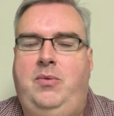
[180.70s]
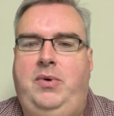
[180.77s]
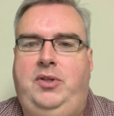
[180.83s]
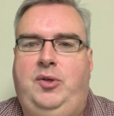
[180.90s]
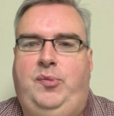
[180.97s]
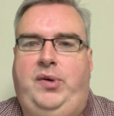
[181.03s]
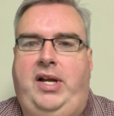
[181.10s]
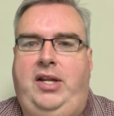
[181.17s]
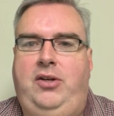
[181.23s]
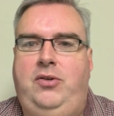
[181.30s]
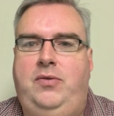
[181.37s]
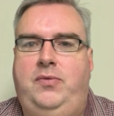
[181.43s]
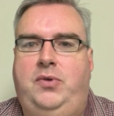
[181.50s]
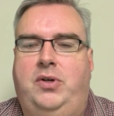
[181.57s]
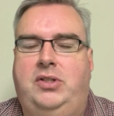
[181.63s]
When they're brand new,
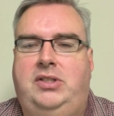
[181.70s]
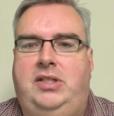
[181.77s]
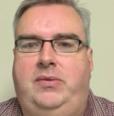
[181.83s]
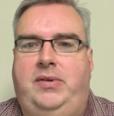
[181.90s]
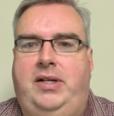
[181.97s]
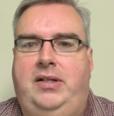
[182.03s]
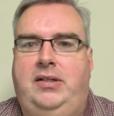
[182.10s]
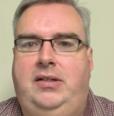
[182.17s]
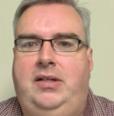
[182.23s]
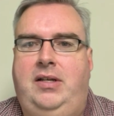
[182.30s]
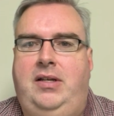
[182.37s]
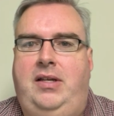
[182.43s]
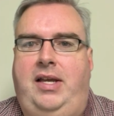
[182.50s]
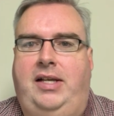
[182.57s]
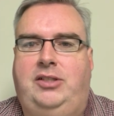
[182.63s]
of course, they run
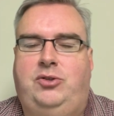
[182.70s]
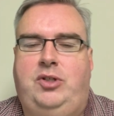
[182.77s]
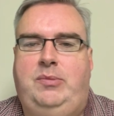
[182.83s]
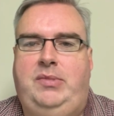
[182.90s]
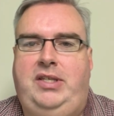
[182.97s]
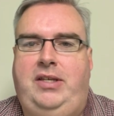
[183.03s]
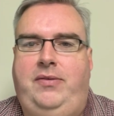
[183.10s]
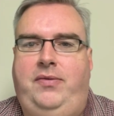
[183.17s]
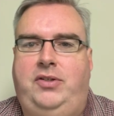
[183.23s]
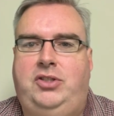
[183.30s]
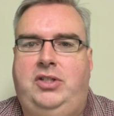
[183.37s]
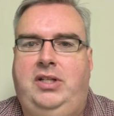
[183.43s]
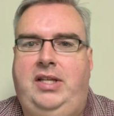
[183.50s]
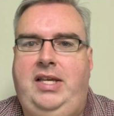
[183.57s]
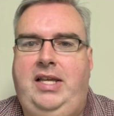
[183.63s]
extremely
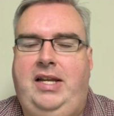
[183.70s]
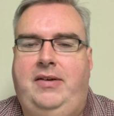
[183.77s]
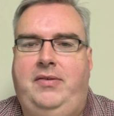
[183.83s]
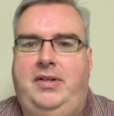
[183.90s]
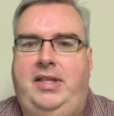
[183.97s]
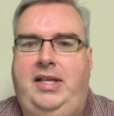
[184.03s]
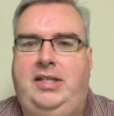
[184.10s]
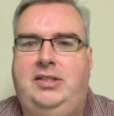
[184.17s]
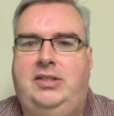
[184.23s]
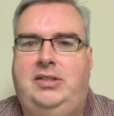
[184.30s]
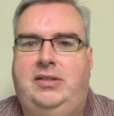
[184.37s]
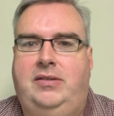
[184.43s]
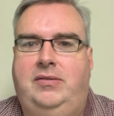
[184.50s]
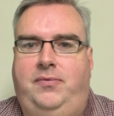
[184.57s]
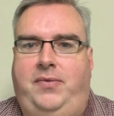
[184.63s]
efficiently and
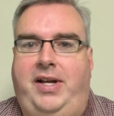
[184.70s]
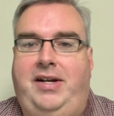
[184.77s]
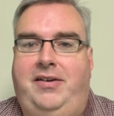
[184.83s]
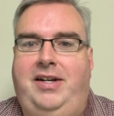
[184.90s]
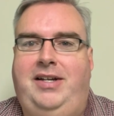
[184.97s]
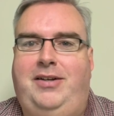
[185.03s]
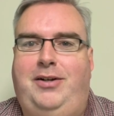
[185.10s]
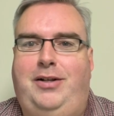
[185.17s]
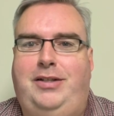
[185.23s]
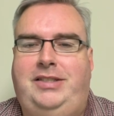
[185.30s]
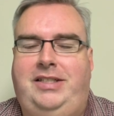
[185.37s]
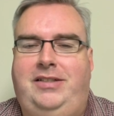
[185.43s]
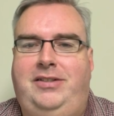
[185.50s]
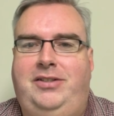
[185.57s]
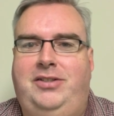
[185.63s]
everything's firing on all
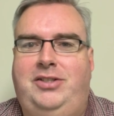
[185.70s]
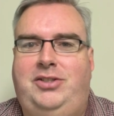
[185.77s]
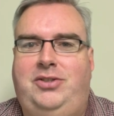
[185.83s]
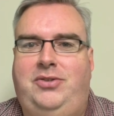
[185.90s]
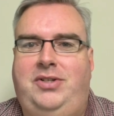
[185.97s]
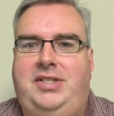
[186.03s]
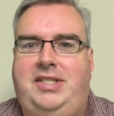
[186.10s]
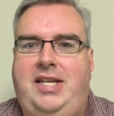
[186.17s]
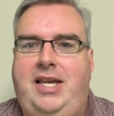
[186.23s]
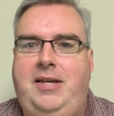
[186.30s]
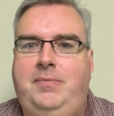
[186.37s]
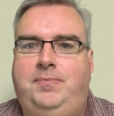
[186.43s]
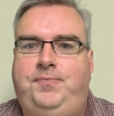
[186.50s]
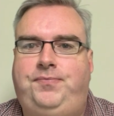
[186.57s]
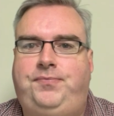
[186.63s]
cylinders, so to say.